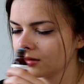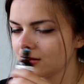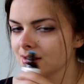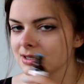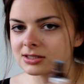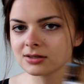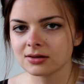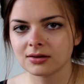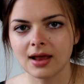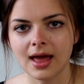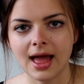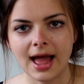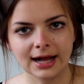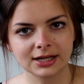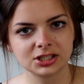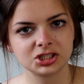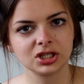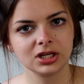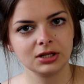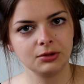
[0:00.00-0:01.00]
This could
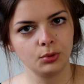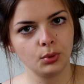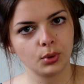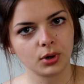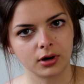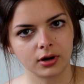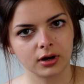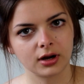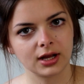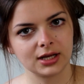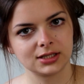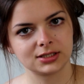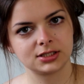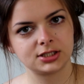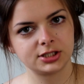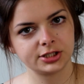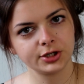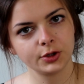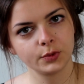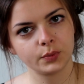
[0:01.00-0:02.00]
actually work as a
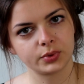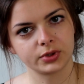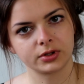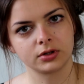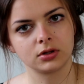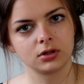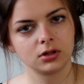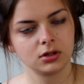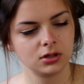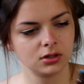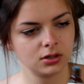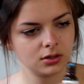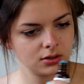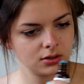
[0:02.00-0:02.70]
chill pill.